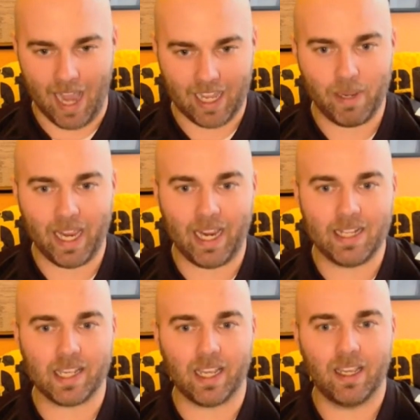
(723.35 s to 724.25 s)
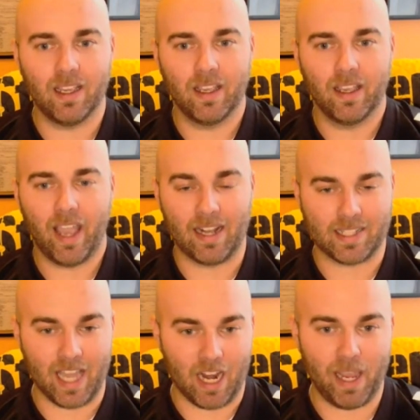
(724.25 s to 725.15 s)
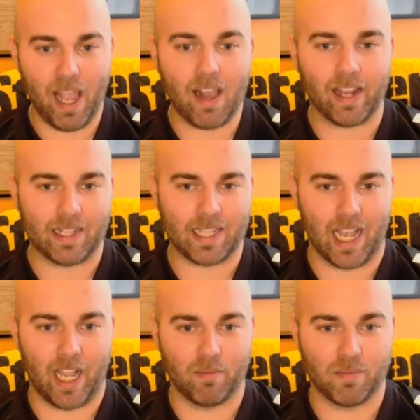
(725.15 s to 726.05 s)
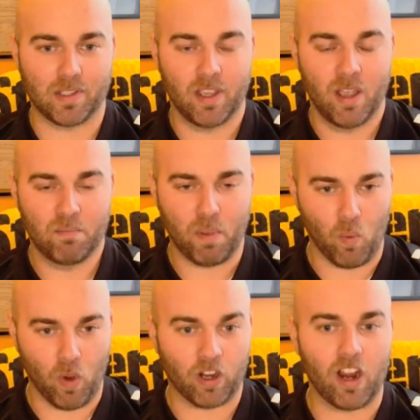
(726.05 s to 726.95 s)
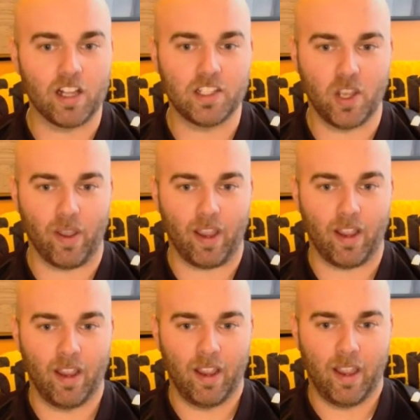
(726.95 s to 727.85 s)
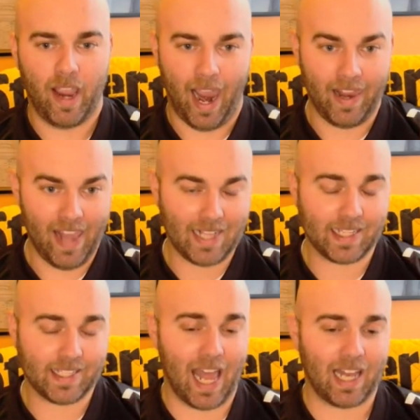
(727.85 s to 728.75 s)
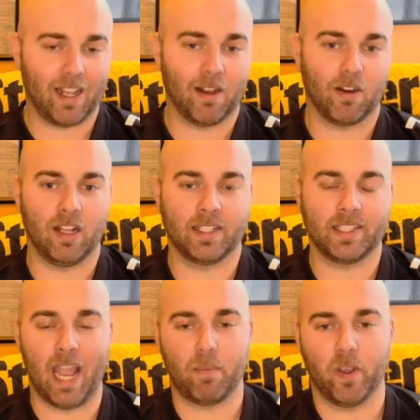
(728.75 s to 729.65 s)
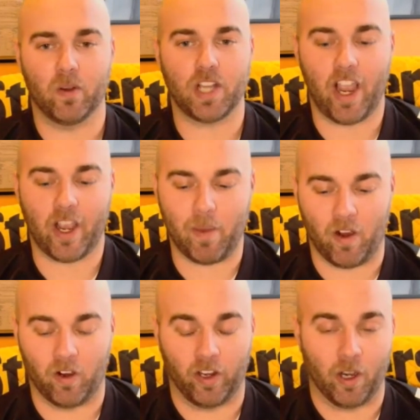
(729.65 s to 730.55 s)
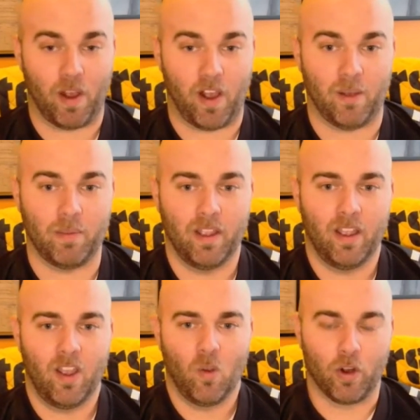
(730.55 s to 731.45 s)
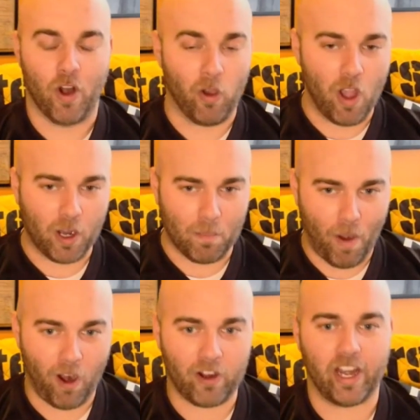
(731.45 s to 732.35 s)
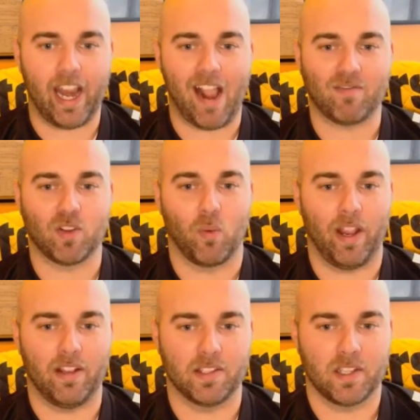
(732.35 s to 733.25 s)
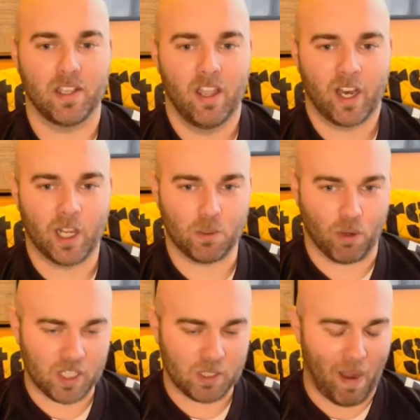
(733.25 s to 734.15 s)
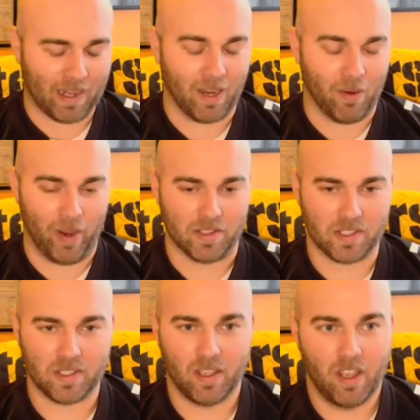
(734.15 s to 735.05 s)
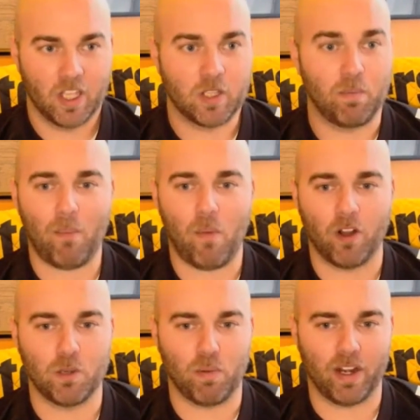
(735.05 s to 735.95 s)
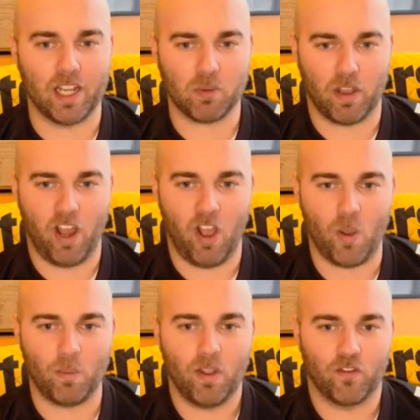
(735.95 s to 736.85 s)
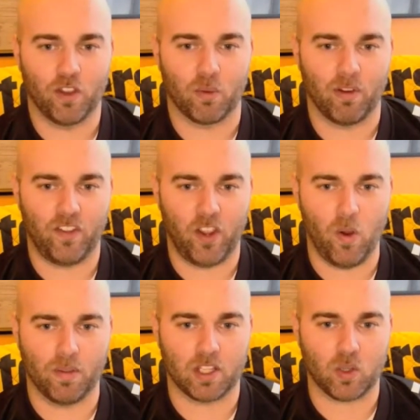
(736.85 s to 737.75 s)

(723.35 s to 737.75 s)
not going to be easy, and it's going to be ugly at times, but we're going to do it. And that's exactly an example you were talking about earlier, Bob. We're no longer partying after wins because we're expecting wins. So, Bob, why don't you bring this one home for the review of the